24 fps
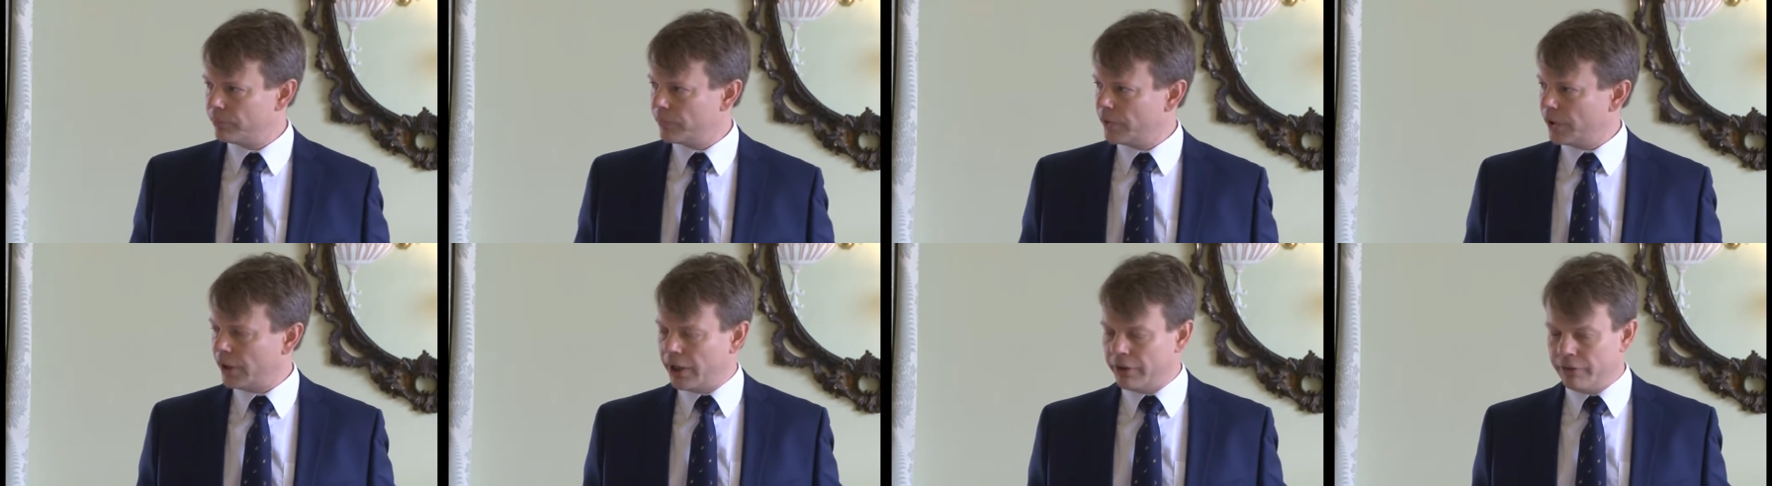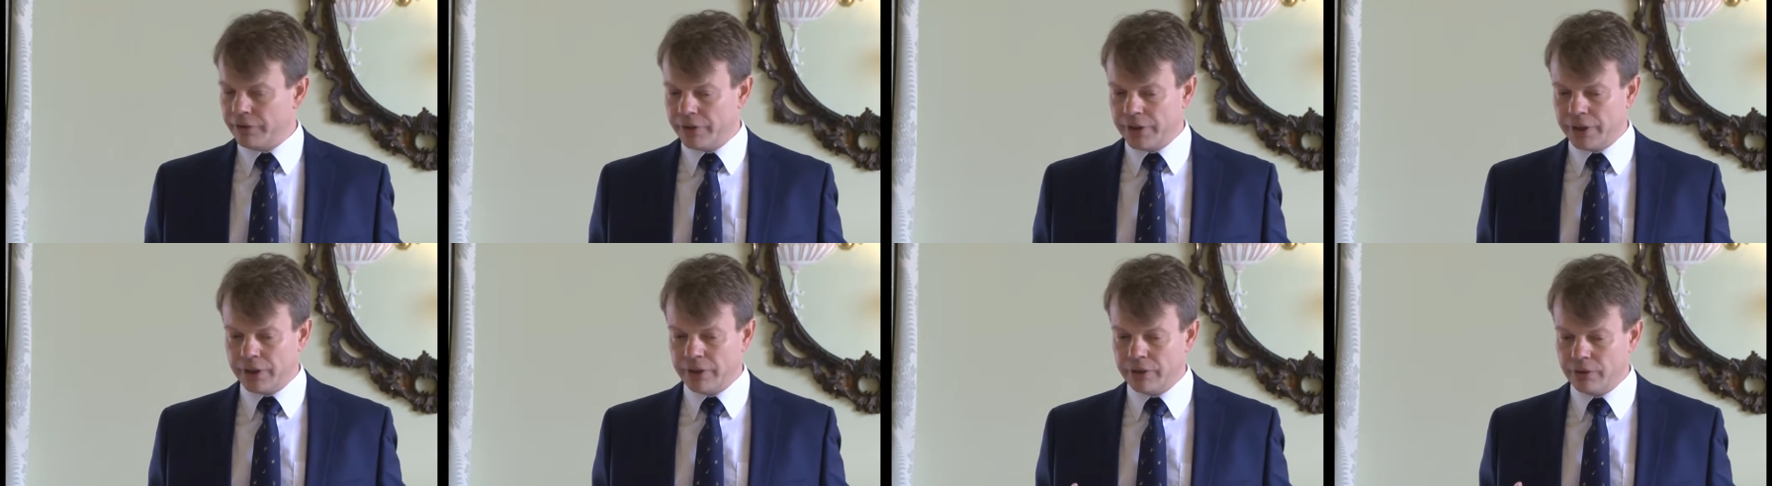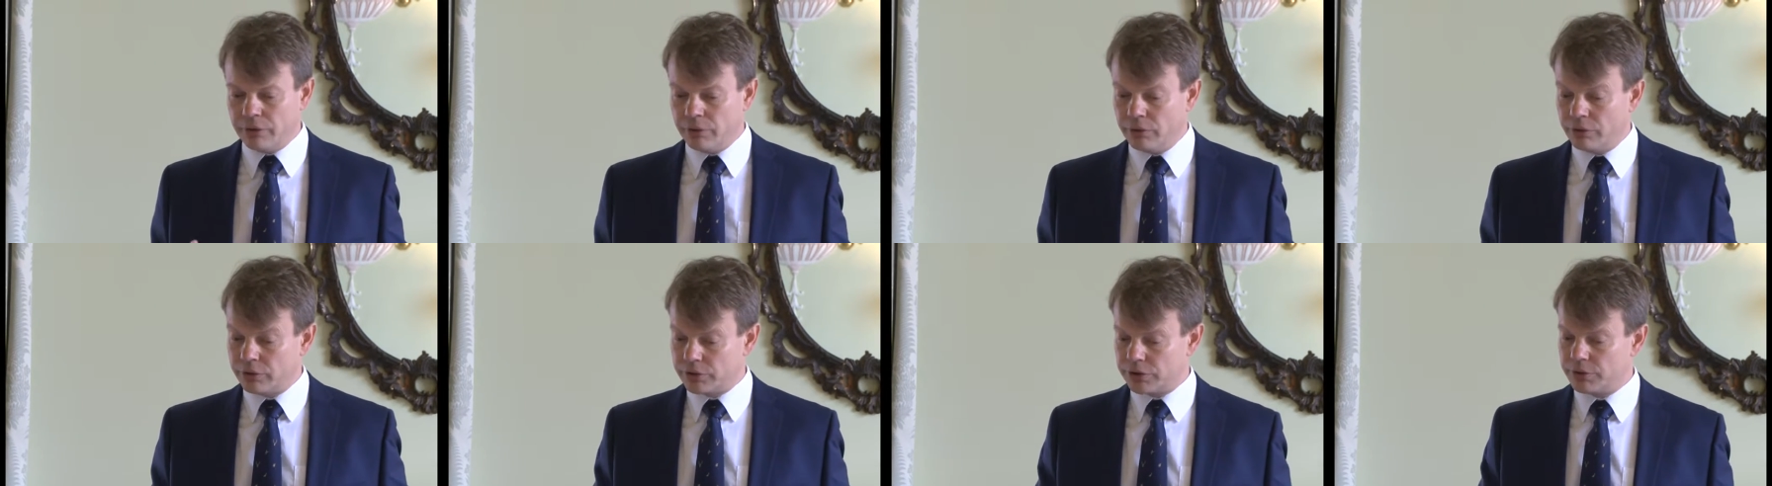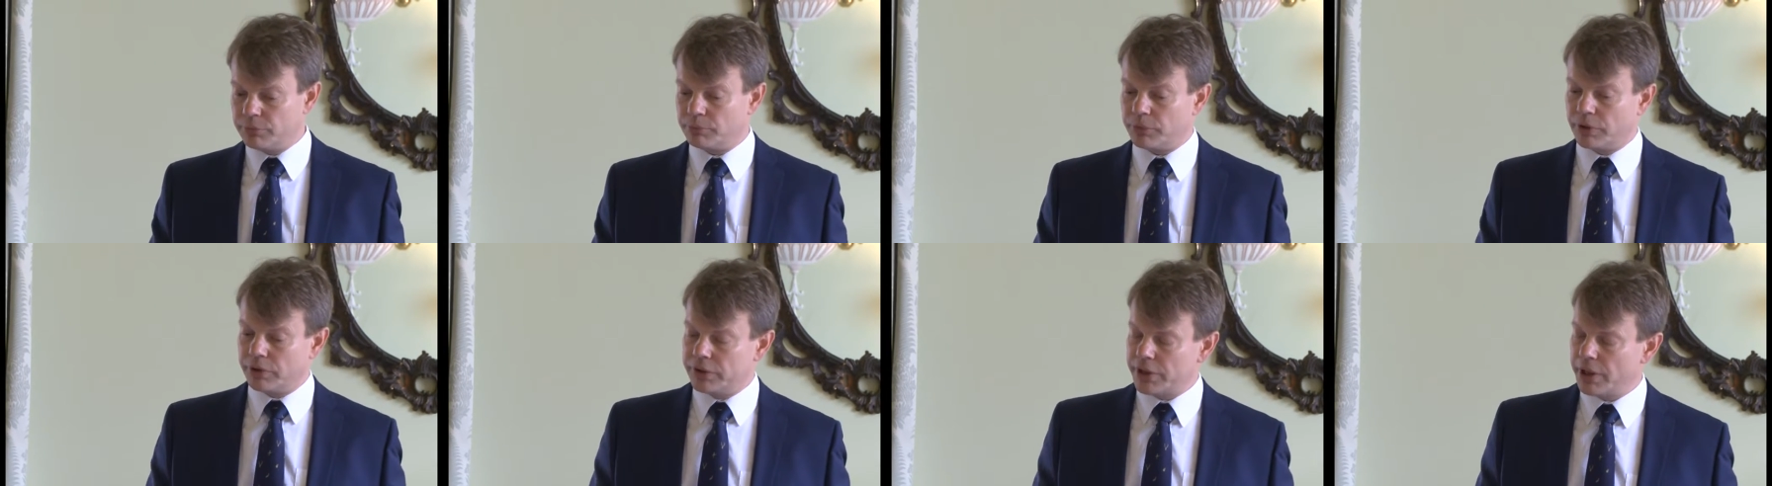area or
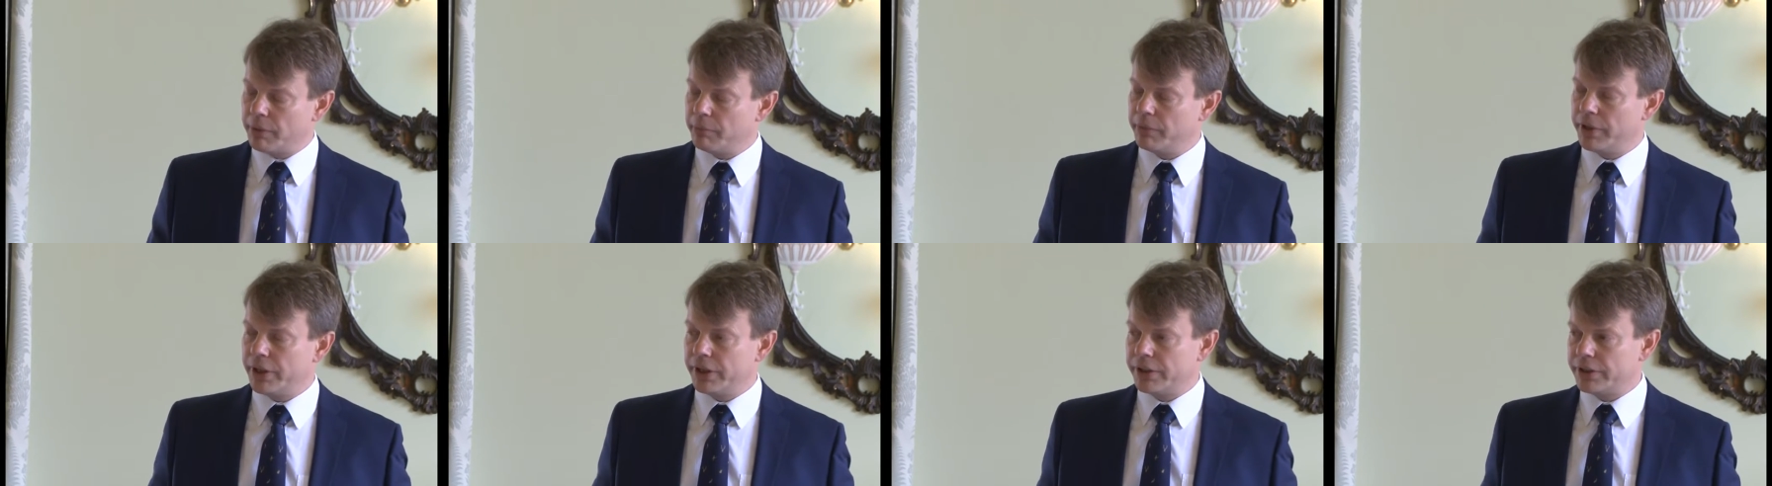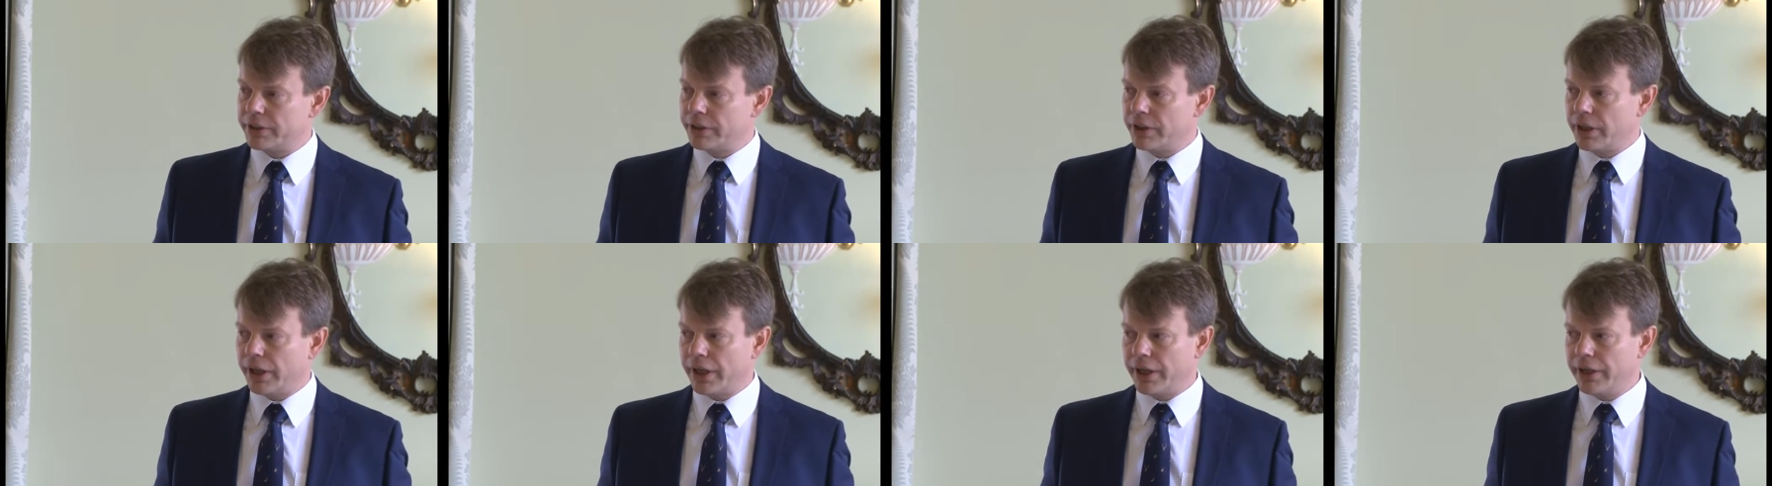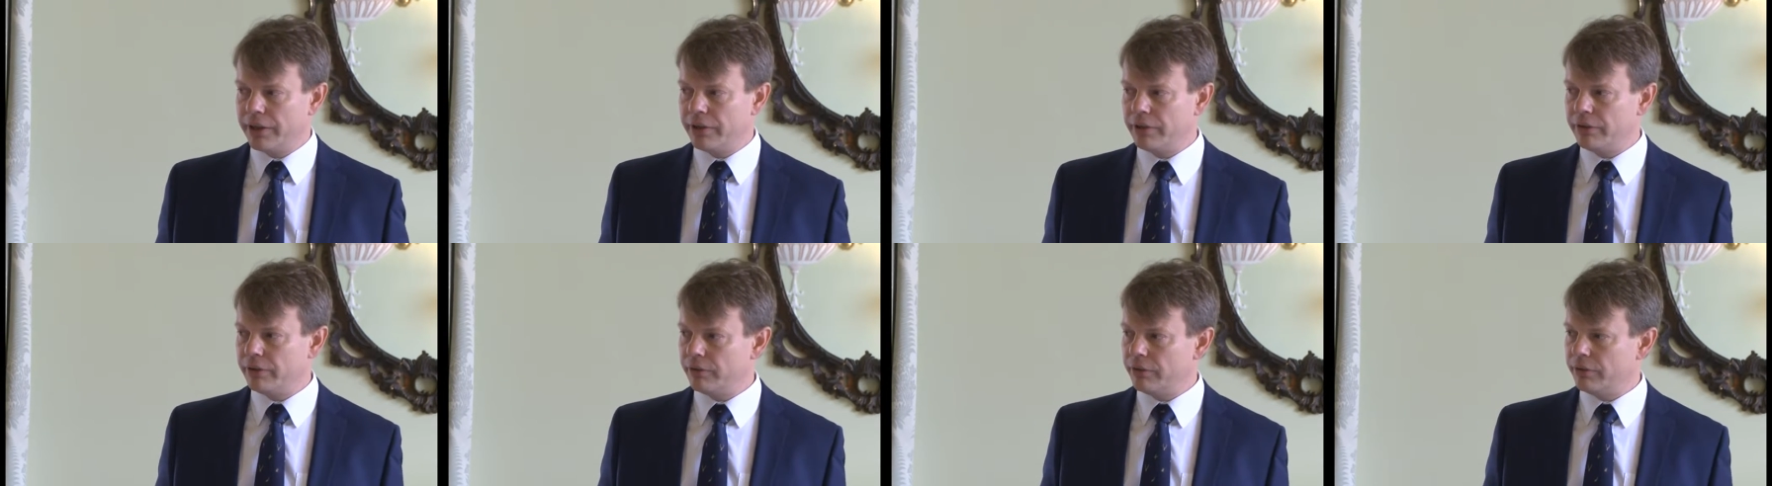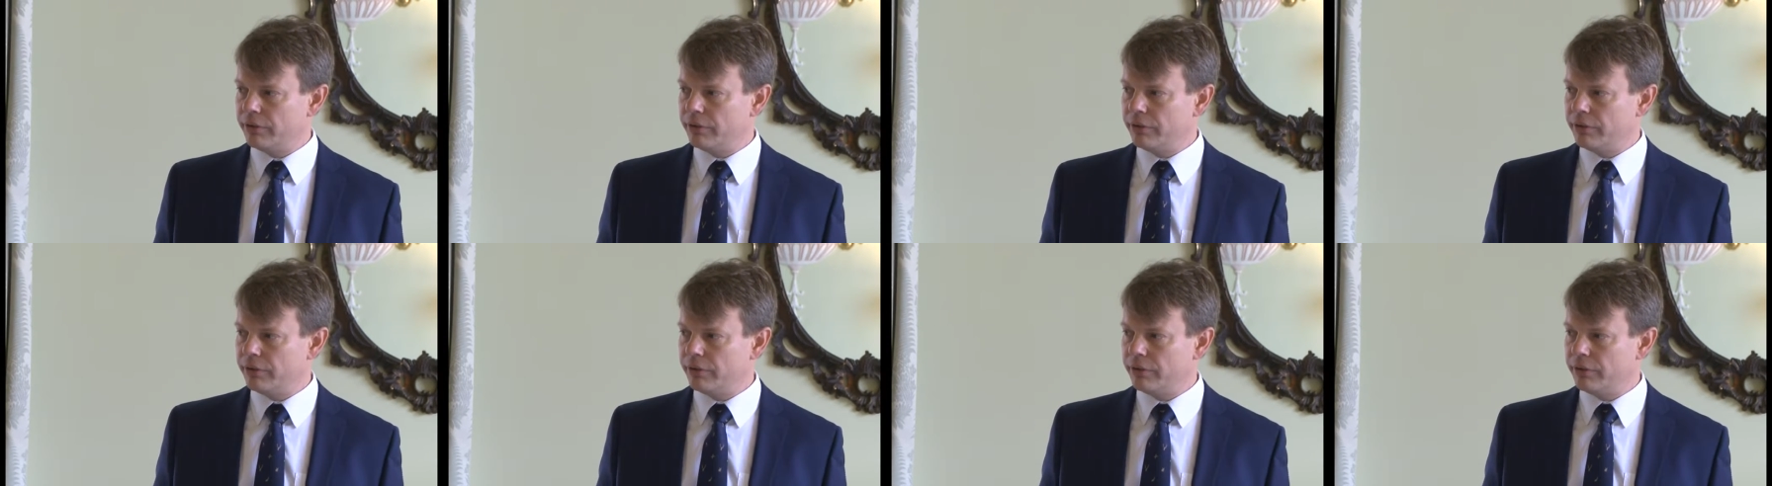some contaminated land